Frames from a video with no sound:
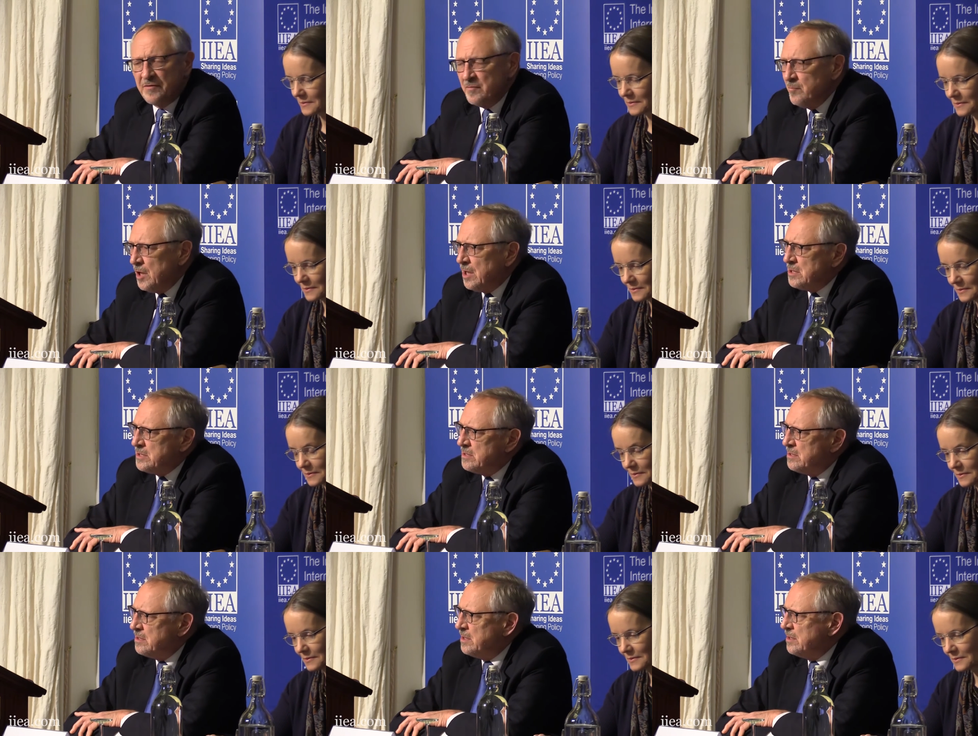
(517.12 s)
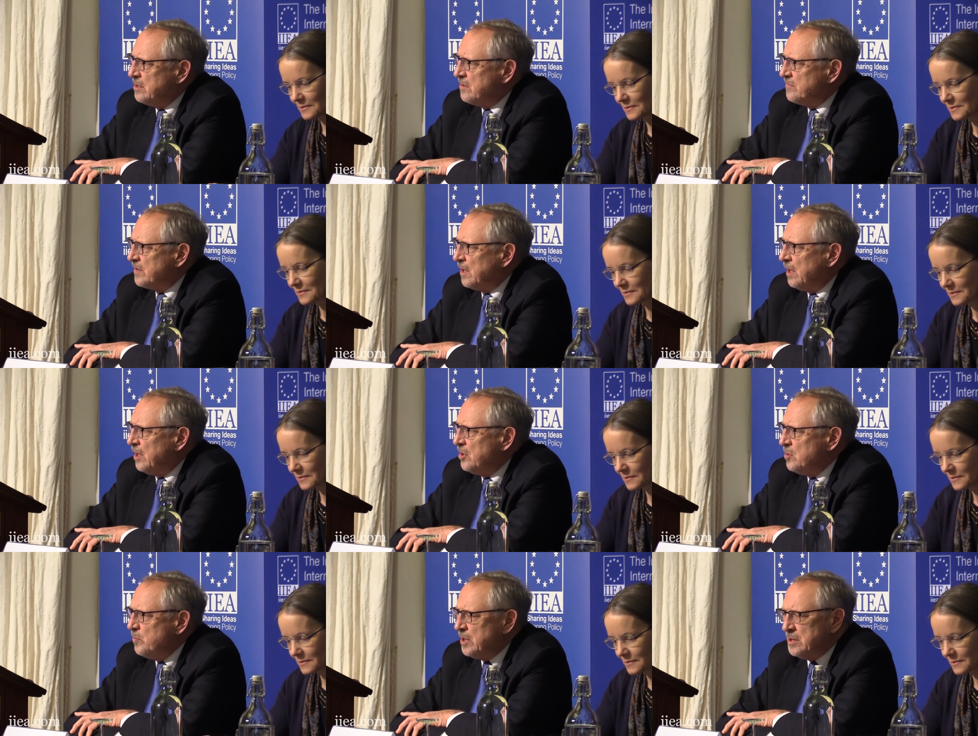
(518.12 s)
Speaker 1: different parts of the of the
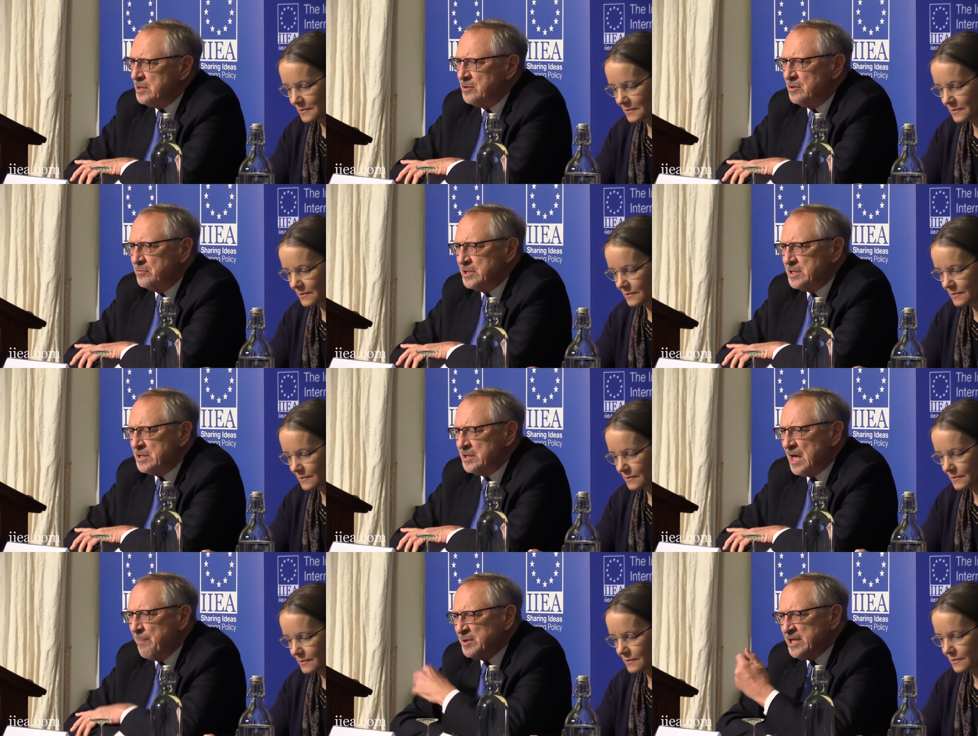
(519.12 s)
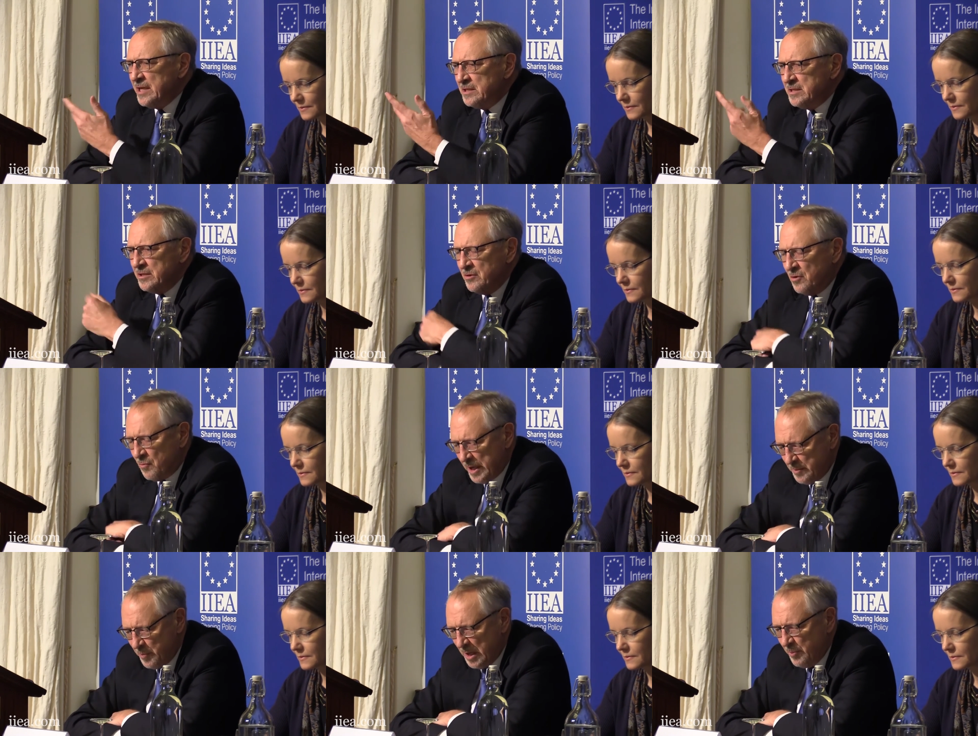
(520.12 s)
globe, and your recent update to your
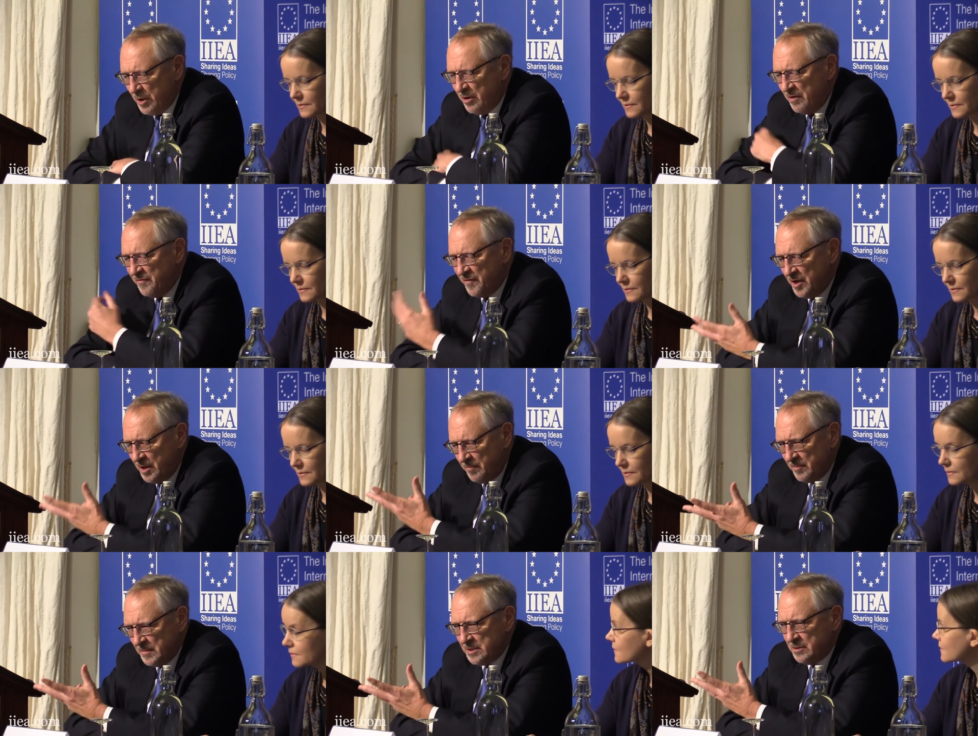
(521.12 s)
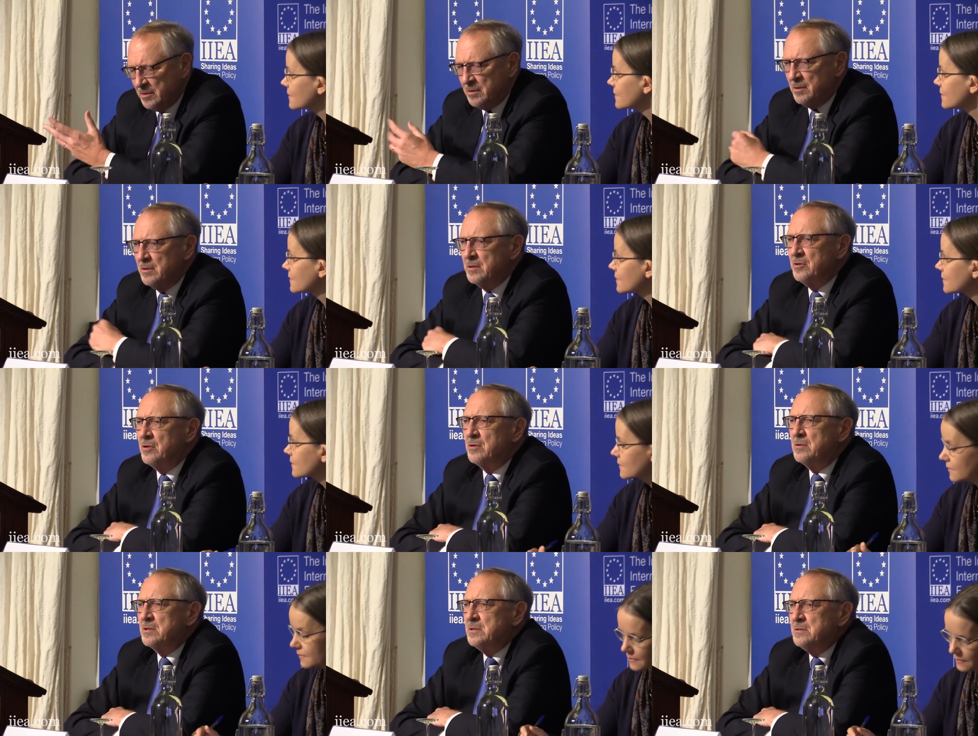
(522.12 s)
white paper affirmed your your
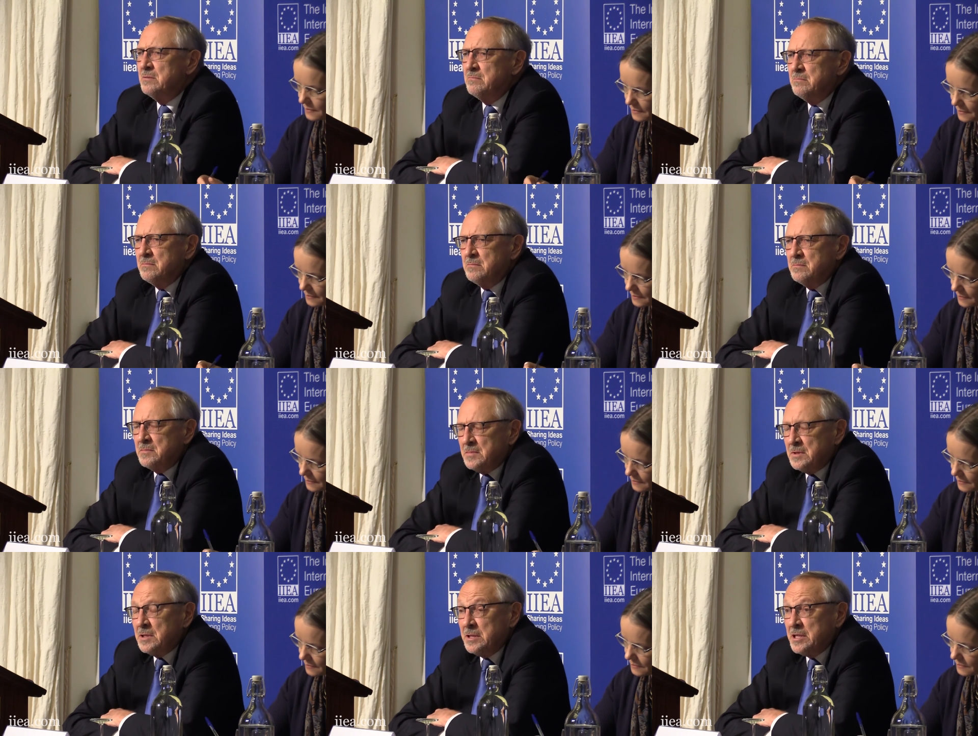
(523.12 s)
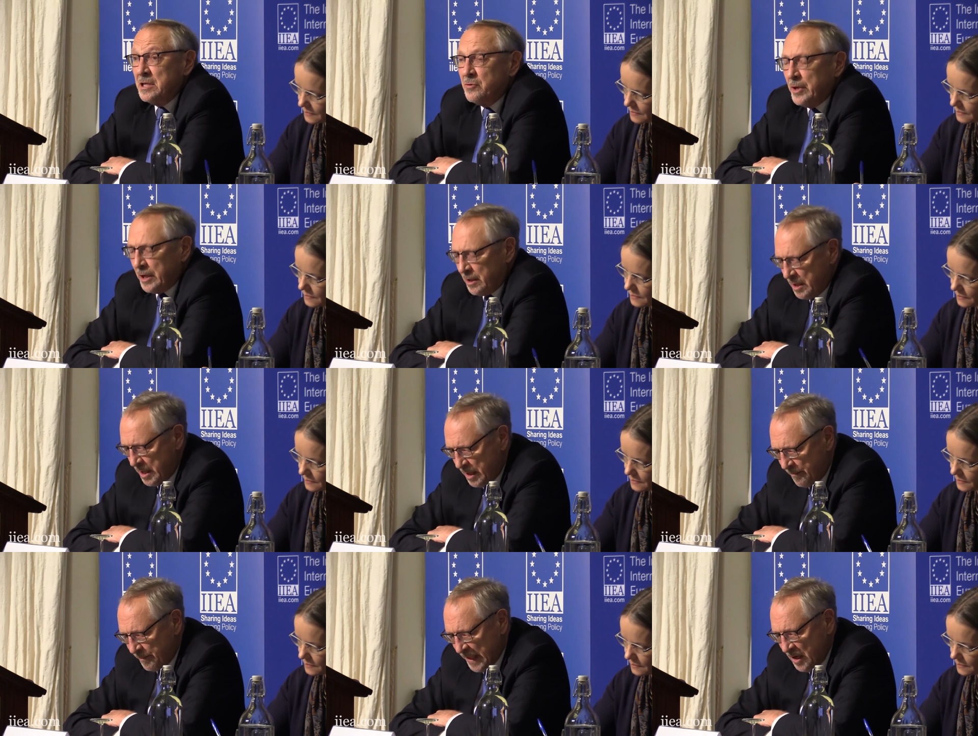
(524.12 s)
continuing
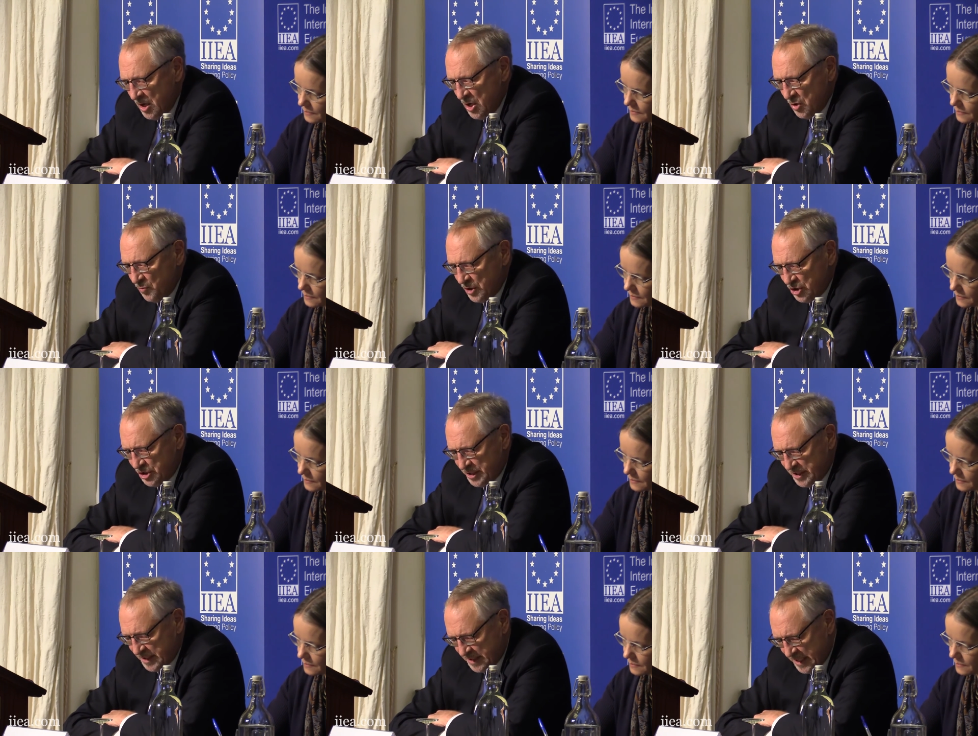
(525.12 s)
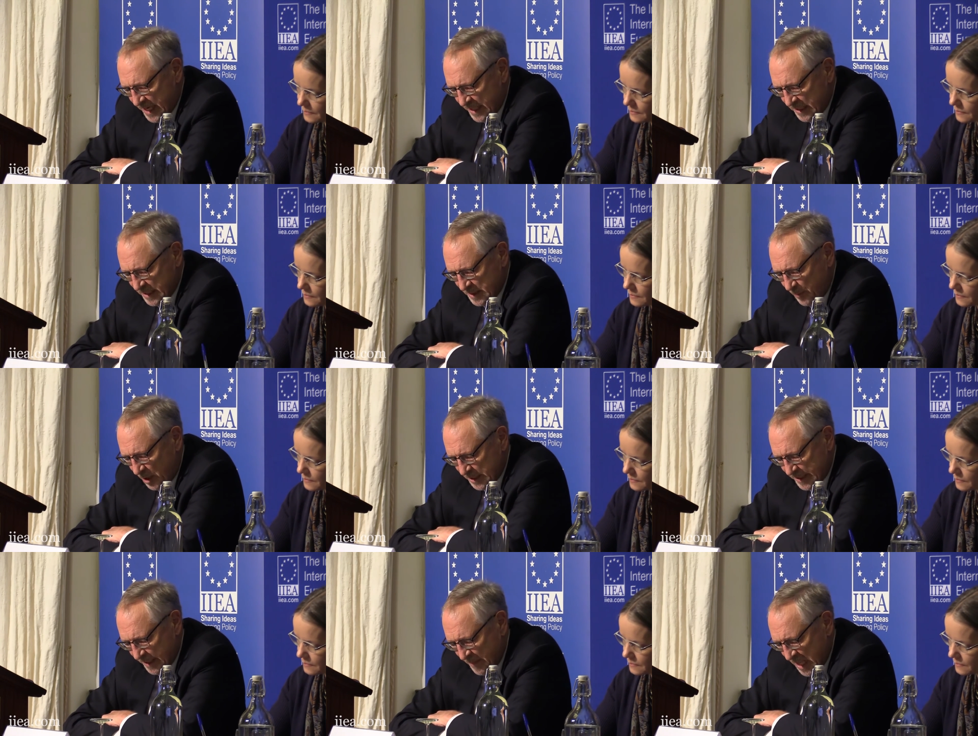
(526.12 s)
um, wish to sustain this
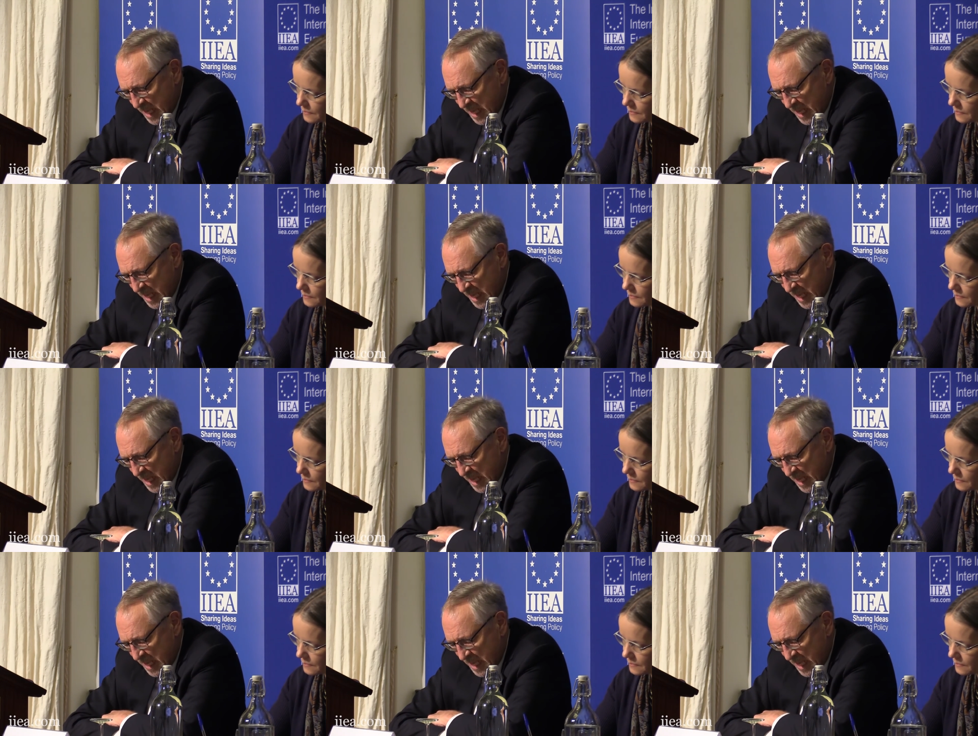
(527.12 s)
policy,